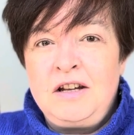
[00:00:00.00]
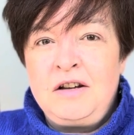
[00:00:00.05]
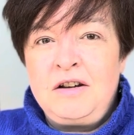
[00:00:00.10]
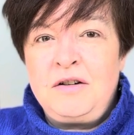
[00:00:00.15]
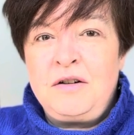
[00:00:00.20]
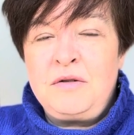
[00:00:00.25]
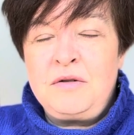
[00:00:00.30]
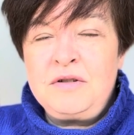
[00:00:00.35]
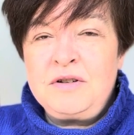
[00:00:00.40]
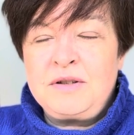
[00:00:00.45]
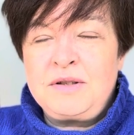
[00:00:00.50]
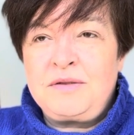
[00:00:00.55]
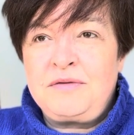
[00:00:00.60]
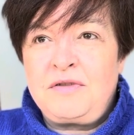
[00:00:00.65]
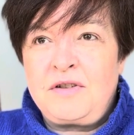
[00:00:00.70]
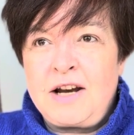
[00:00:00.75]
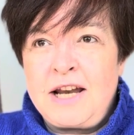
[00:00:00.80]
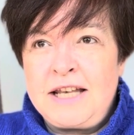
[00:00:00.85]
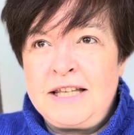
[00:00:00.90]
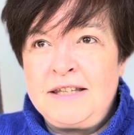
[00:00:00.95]
oldest
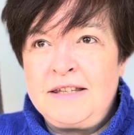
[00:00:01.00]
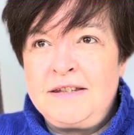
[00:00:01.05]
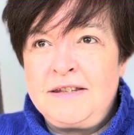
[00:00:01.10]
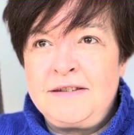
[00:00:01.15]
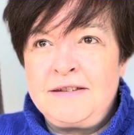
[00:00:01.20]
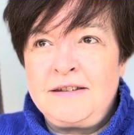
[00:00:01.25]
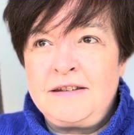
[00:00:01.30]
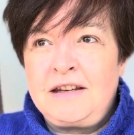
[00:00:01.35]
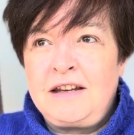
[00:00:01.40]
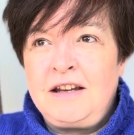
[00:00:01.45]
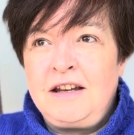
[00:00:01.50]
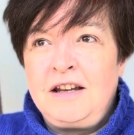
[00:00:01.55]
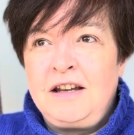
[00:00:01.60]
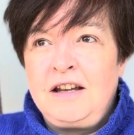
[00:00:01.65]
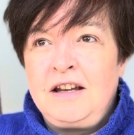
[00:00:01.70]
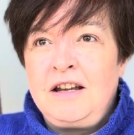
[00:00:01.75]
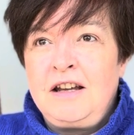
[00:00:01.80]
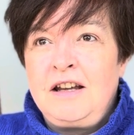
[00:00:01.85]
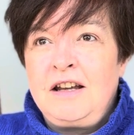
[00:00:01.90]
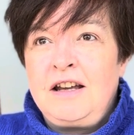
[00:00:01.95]
friends.
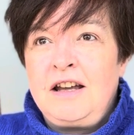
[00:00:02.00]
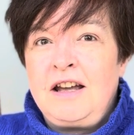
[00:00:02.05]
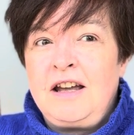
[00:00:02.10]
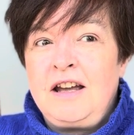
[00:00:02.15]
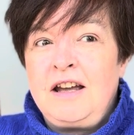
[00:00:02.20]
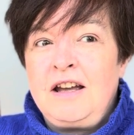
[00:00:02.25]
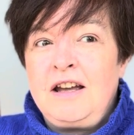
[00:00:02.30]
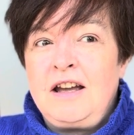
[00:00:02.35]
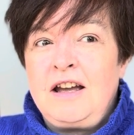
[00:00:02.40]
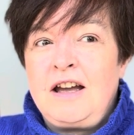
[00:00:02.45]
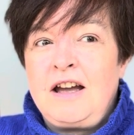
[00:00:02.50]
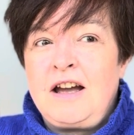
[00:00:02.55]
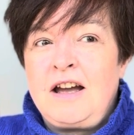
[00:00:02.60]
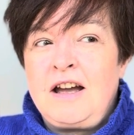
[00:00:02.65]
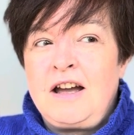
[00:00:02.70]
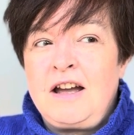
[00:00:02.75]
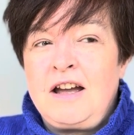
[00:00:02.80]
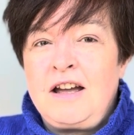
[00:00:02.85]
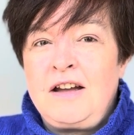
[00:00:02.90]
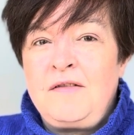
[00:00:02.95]

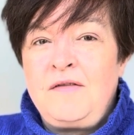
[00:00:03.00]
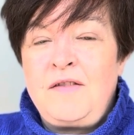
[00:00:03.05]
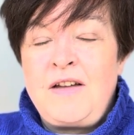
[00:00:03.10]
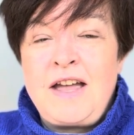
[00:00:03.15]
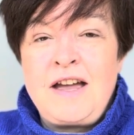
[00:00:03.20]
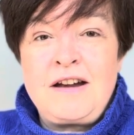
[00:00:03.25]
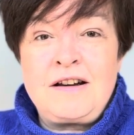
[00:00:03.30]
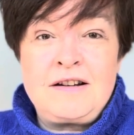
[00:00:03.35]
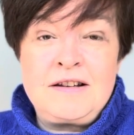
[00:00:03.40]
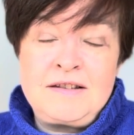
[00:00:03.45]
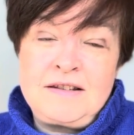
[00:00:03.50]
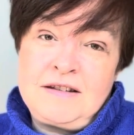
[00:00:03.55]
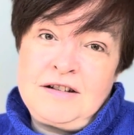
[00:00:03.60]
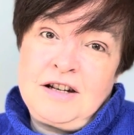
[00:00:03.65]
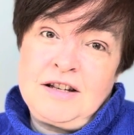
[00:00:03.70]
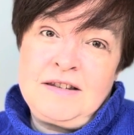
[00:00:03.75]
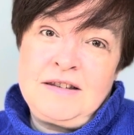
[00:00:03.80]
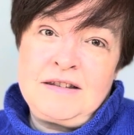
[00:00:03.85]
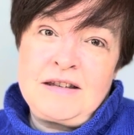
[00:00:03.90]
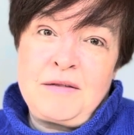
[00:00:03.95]
There are
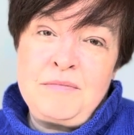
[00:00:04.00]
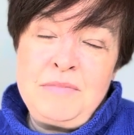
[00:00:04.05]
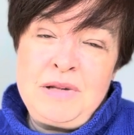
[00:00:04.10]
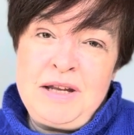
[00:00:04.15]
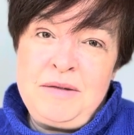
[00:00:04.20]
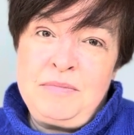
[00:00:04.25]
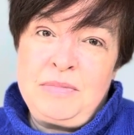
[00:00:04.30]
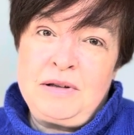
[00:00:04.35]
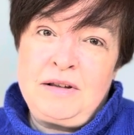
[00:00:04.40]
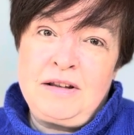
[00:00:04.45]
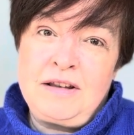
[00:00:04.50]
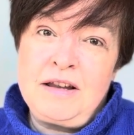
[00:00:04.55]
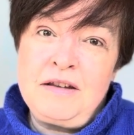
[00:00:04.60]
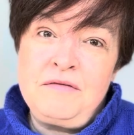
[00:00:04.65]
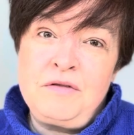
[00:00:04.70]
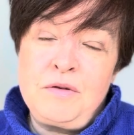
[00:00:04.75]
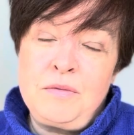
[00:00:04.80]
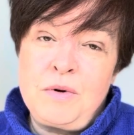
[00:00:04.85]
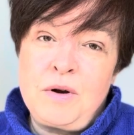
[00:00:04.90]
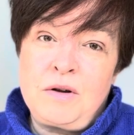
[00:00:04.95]
just some people in
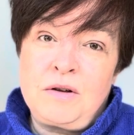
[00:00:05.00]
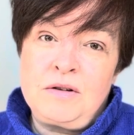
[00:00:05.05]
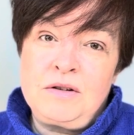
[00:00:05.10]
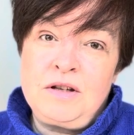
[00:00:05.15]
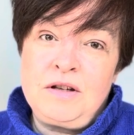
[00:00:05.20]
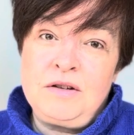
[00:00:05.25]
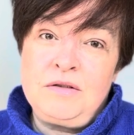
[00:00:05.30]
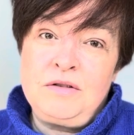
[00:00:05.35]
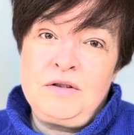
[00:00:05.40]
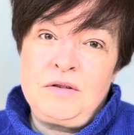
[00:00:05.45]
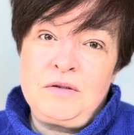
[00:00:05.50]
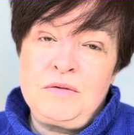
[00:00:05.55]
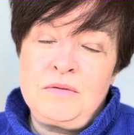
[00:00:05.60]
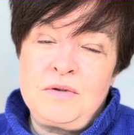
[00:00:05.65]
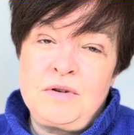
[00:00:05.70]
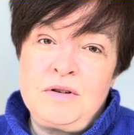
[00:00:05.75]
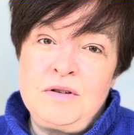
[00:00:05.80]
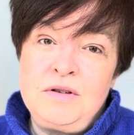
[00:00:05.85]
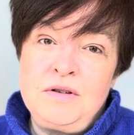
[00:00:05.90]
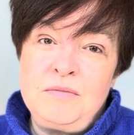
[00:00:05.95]
the world you don't
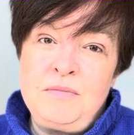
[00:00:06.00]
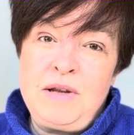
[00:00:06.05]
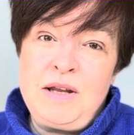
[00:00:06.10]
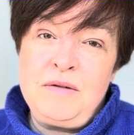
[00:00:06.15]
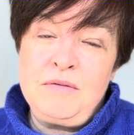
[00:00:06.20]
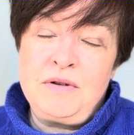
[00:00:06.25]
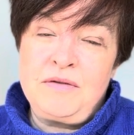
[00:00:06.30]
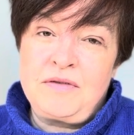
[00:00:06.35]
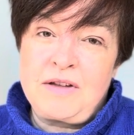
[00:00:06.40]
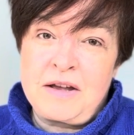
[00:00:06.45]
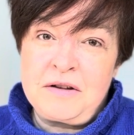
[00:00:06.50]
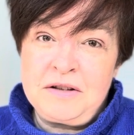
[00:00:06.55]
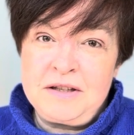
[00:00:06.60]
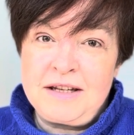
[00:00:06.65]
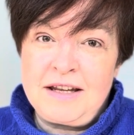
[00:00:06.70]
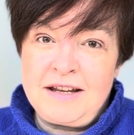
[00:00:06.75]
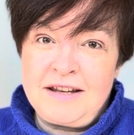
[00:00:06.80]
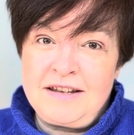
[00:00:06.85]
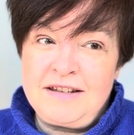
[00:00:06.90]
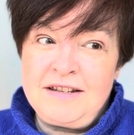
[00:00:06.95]
want to be without,
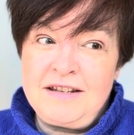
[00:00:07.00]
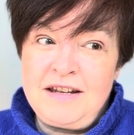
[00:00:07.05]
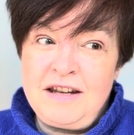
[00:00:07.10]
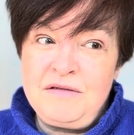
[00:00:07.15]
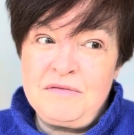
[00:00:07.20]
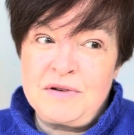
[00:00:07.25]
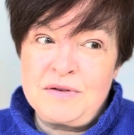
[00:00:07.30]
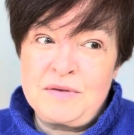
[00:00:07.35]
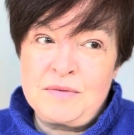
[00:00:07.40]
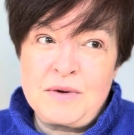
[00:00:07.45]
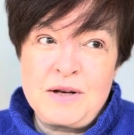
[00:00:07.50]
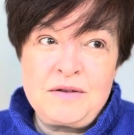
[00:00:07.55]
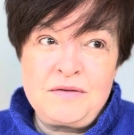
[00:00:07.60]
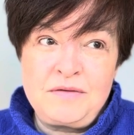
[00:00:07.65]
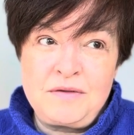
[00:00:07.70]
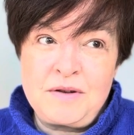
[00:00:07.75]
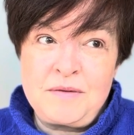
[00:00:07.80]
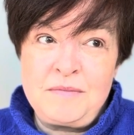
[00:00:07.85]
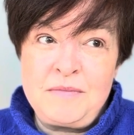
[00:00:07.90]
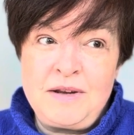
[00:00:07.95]
and he was one of
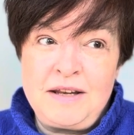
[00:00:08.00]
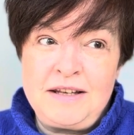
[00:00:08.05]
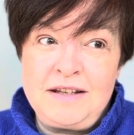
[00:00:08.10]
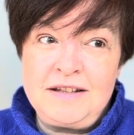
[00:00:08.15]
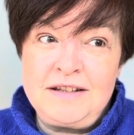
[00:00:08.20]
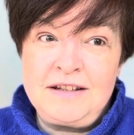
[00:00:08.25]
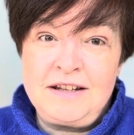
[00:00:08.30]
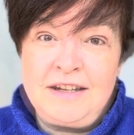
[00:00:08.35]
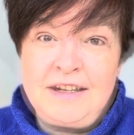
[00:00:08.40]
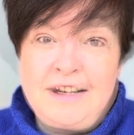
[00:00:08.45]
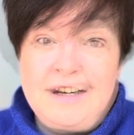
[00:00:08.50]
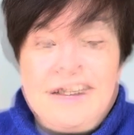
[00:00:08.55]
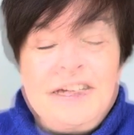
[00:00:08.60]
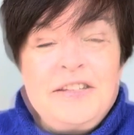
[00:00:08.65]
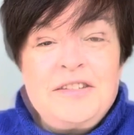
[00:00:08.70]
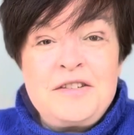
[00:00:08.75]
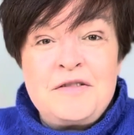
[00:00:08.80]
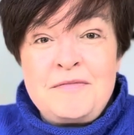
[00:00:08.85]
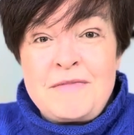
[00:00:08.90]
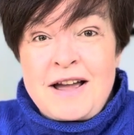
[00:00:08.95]
them. And
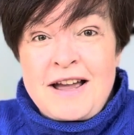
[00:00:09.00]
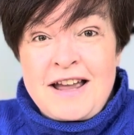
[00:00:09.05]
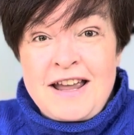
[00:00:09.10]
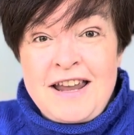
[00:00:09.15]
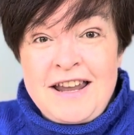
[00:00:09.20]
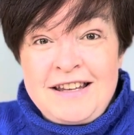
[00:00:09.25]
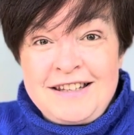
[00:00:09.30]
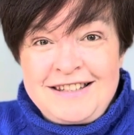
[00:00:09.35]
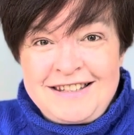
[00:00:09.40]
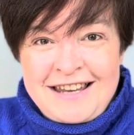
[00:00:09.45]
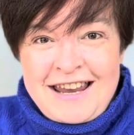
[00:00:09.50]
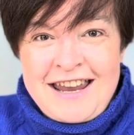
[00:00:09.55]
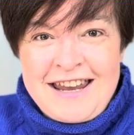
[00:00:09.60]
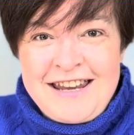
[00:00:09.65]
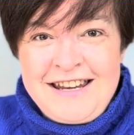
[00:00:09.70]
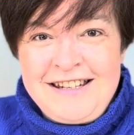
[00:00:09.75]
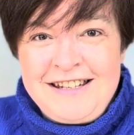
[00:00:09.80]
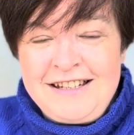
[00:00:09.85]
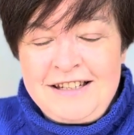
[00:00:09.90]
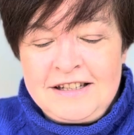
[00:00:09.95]
so my
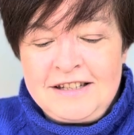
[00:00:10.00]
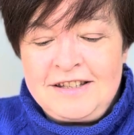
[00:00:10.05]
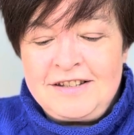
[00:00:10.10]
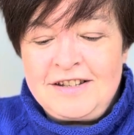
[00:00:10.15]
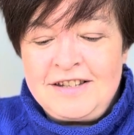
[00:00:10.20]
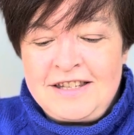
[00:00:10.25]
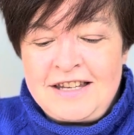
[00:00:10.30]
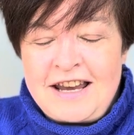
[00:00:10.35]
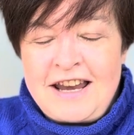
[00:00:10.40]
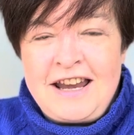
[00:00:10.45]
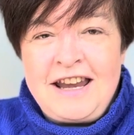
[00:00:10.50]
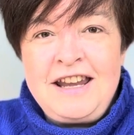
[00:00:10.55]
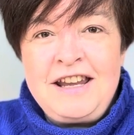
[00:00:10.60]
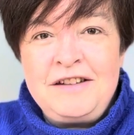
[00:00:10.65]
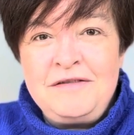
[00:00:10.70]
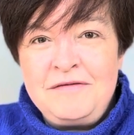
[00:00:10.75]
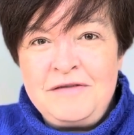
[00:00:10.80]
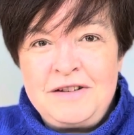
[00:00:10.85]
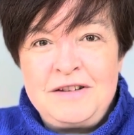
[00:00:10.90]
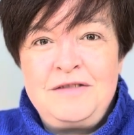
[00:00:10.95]
saying, needless to say,
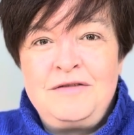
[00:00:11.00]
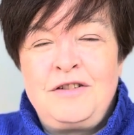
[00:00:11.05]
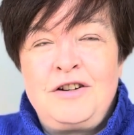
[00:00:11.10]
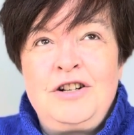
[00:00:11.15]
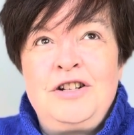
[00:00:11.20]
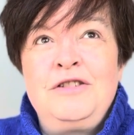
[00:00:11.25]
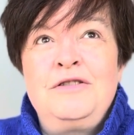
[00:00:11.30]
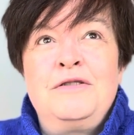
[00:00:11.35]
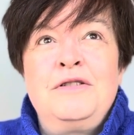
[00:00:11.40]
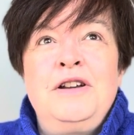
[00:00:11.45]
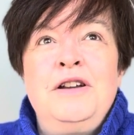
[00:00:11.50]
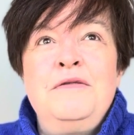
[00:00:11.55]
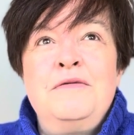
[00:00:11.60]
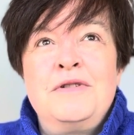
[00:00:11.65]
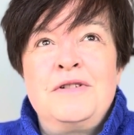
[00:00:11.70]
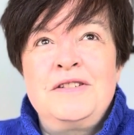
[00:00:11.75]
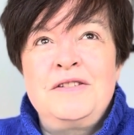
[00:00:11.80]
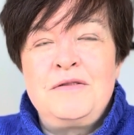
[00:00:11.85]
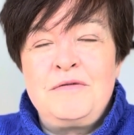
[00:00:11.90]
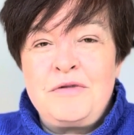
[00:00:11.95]
in this fortune cookie
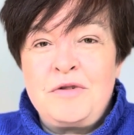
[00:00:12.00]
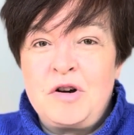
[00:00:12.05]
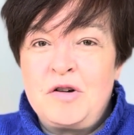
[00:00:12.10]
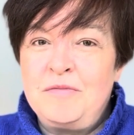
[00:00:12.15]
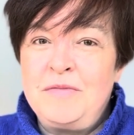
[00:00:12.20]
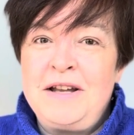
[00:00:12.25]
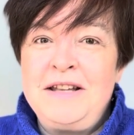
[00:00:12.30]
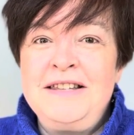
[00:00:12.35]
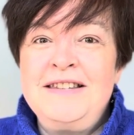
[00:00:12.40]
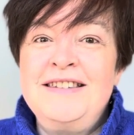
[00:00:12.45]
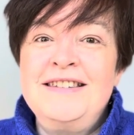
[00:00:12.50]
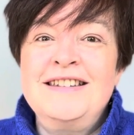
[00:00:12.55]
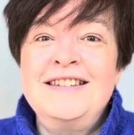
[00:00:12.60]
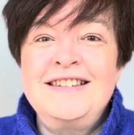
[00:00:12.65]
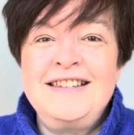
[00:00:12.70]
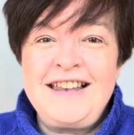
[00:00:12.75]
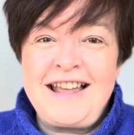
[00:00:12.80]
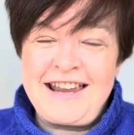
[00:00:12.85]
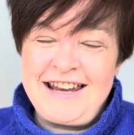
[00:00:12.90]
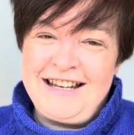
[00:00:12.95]
was, romance is
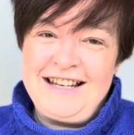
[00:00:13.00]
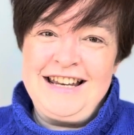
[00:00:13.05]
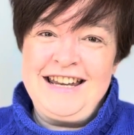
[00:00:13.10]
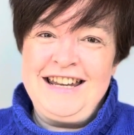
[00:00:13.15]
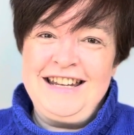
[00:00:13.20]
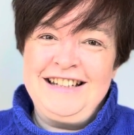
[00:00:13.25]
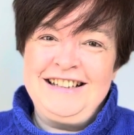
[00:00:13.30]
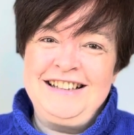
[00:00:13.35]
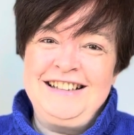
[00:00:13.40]
likely.